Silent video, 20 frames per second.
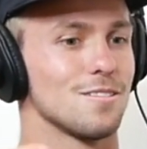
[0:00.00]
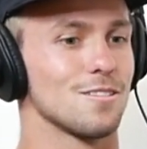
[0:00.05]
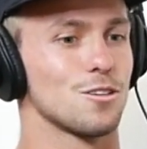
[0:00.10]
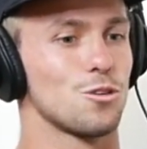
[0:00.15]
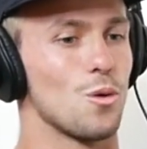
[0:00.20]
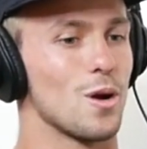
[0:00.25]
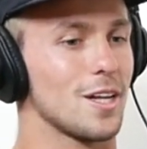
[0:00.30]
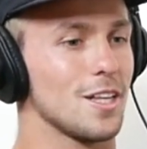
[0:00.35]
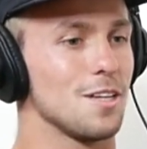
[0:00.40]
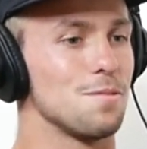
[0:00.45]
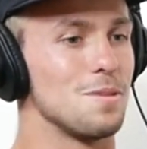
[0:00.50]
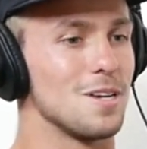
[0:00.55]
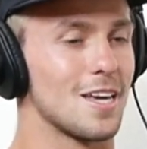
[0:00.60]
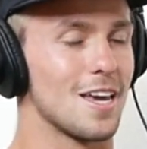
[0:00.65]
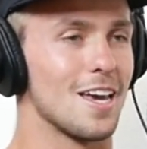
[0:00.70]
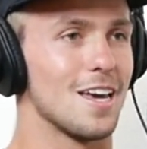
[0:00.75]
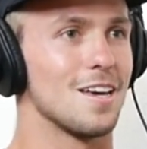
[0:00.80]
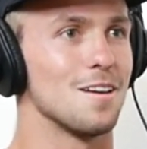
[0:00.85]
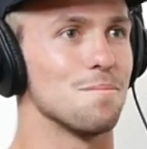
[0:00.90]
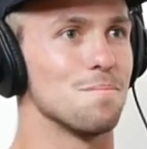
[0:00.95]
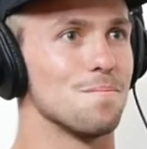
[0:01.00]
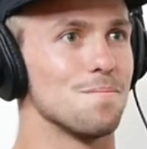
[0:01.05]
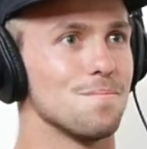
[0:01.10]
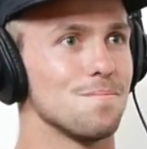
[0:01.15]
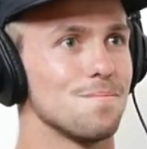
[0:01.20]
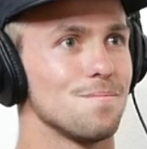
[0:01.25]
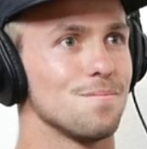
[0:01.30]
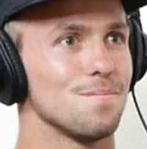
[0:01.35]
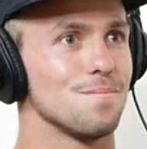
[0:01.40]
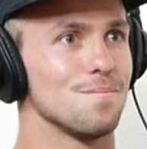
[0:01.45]
quickly became
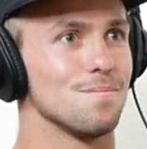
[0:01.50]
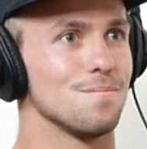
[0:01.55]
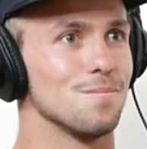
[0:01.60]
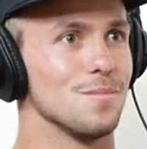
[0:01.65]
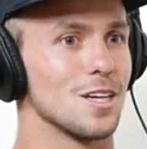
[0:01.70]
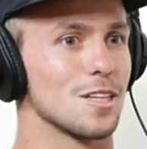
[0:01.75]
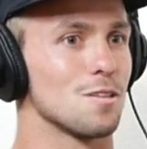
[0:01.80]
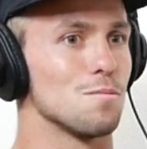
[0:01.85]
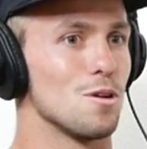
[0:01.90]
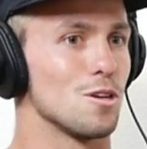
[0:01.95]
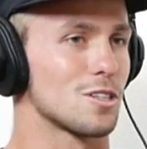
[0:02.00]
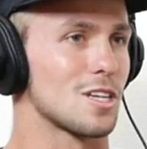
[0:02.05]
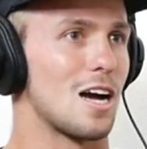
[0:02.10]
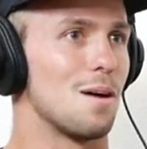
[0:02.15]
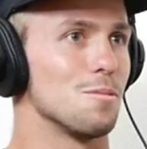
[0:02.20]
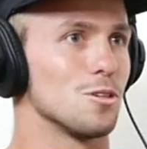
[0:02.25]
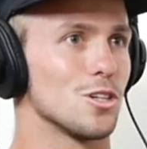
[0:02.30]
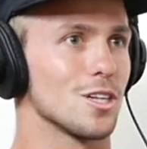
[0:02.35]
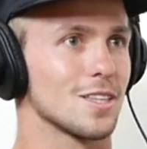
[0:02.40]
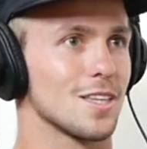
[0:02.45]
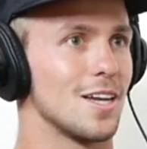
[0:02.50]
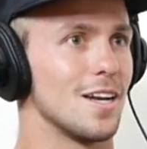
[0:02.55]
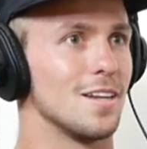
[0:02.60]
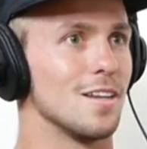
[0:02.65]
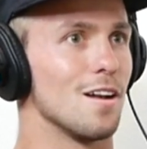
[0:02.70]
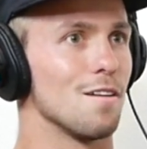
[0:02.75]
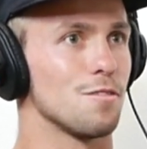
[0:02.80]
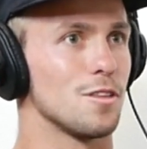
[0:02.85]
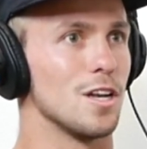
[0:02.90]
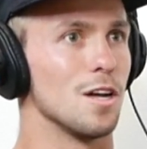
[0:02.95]
like the most common trick that I
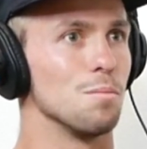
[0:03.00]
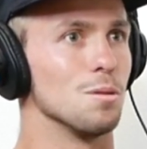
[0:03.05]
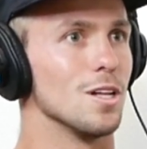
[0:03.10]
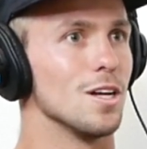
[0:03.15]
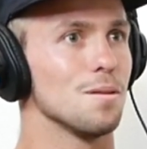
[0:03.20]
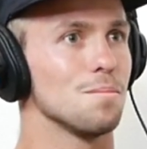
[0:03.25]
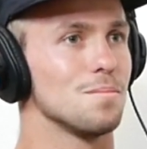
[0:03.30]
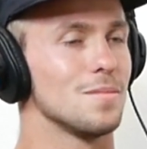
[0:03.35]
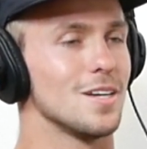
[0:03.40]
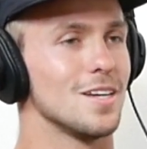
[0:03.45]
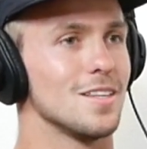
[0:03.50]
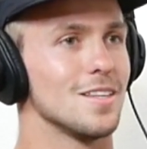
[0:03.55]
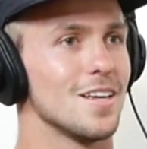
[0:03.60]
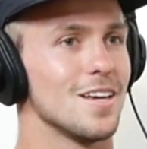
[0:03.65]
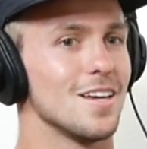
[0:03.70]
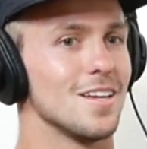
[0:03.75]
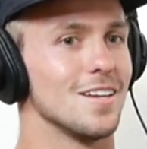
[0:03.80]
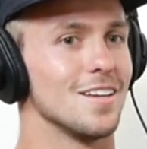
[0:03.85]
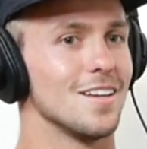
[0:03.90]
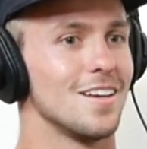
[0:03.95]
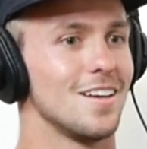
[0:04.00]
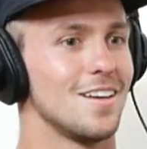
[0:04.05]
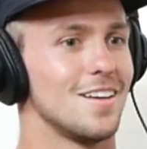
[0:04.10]
did off the double up, and then